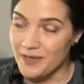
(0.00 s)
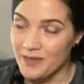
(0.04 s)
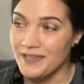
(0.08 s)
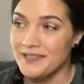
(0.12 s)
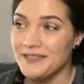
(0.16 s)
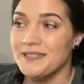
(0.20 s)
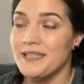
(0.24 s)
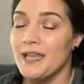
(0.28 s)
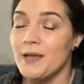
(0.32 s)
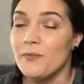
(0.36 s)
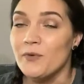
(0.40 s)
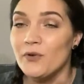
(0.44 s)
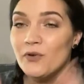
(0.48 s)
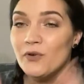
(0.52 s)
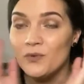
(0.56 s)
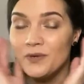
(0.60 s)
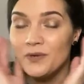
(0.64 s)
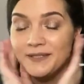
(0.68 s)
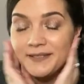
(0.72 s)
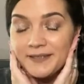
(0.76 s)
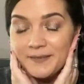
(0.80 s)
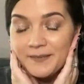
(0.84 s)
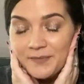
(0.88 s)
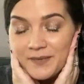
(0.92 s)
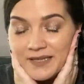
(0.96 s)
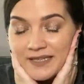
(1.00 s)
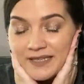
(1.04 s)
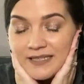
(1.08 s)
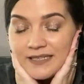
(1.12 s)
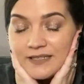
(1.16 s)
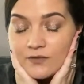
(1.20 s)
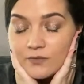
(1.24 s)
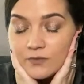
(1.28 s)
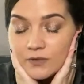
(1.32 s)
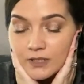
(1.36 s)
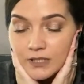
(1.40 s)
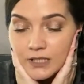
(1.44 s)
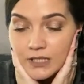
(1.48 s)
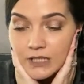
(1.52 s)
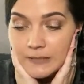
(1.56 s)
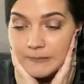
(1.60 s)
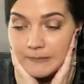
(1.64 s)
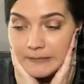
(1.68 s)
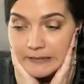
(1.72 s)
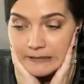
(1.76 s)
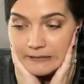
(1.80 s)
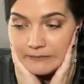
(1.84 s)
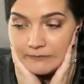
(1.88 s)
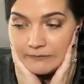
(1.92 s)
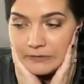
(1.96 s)
because Gabriel wants something that's really
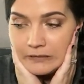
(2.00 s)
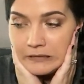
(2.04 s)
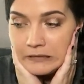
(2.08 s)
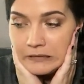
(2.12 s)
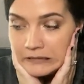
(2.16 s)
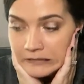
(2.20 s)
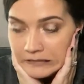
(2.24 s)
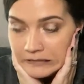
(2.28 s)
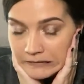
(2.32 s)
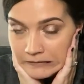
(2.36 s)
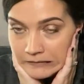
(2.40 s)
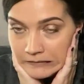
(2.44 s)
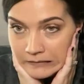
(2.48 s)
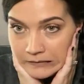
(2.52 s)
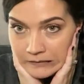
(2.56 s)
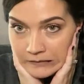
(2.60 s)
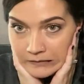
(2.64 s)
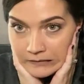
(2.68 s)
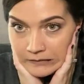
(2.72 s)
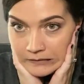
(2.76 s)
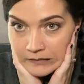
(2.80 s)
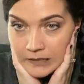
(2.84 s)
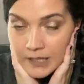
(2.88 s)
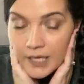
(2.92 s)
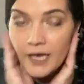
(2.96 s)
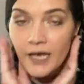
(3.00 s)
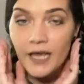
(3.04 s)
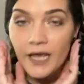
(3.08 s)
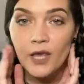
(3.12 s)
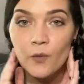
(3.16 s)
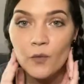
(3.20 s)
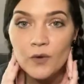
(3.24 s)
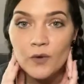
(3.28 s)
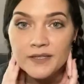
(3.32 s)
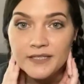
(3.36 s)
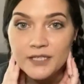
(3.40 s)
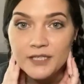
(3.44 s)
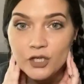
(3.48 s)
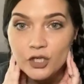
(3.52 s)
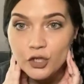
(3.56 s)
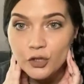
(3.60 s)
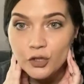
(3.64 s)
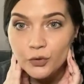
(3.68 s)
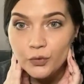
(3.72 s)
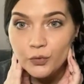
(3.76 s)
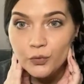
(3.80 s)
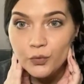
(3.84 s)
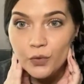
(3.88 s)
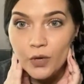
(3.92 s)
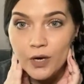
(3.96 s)
expensive. He wants a
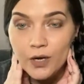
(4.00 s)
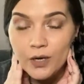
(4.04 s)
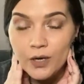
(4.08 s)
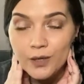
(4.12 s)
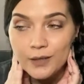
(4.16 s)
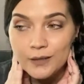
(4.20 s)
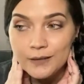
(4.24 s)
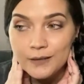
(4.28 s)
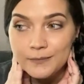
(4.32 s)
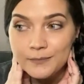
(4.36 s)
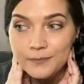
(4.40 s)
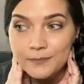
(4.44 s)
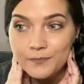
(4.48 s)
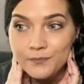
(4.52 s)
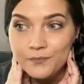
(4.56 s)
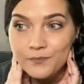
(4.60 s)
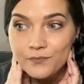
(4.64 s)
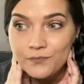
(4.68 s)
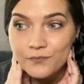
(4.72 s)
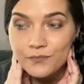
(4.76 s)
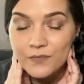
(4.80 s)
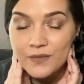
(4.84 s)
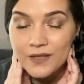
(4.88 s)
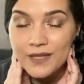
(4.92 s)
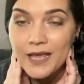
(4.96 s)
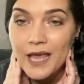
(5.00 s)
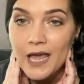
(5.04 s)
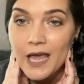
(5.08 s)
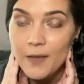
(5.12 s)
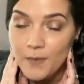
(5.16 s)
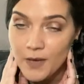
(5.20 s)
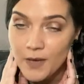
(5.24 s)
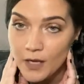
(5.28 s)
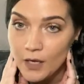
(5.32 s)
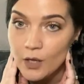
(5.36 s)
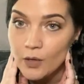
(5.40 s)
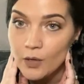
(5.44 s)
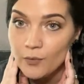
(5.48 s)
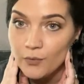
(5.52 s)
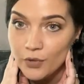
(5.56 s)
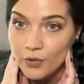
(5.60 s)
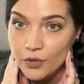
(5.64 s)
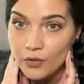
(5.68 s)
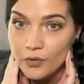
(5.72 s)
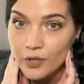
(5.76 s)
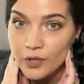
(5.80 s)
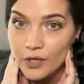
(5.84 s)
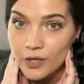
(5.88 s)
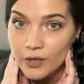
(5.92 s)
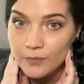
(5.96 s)
new um, gaming gaming
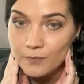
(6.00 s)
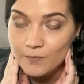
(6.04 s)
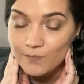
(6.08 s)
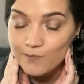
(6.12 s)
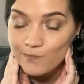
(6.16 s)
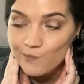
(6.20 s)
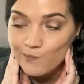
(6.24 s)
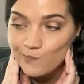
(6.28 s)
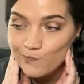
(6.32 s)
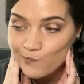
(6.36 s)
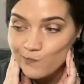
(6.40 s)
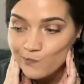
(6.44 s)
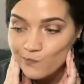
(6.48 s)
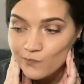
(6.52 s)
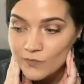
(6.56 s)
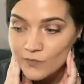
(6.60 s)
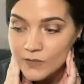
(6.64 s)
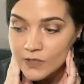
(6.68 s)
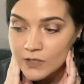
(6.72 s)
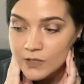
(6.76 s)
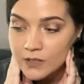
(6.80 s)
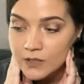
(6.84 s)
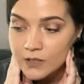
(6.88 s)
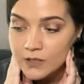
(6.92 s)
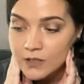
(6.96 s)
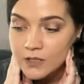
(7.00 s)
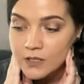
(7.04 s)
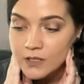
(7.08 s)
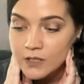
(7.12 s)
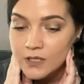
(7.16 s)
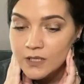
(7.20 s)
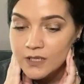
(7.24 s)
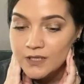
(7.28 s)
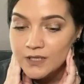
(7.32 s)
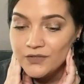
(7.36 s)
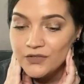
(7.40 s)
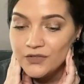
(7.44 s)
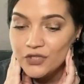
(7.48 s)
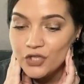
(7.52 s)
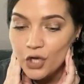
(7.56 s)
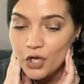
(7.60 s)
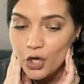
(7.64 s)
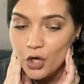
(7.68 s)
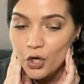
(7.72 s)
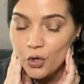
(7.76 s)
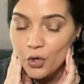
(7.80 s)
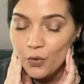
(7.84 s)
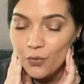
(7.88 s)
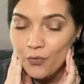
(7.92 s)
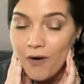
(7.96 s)
computer. computer.
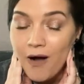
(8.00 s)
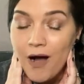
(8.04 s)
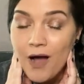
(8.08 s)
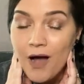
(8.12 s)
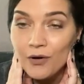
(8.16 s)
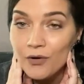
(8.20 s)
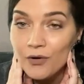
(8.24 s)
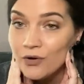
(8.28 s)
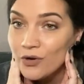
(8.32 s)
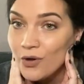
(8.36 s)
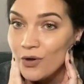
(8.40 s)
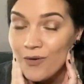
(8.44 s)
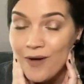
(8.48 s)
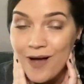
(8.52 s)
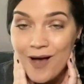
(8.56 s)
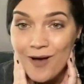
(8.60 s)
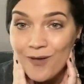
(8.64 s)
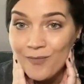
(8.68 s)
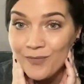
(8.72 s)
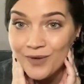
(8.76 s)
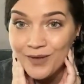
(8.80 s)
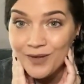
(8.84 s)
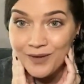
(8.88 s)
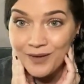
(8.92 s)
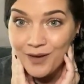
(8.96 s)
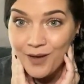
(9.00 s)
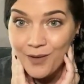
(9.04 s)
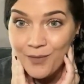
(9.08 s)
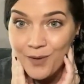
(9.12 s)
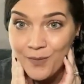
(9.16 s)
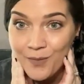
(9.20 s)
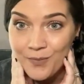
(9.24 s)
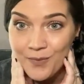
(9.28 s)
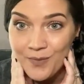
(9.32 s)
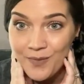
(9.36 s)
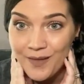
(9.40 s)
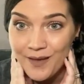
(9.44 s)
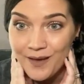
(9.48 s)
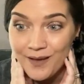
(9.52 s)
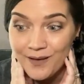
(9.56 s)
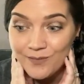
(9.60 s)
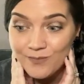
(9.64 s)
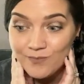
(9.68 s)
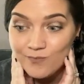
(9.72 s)
So I don't know how I'm gonna come up with that.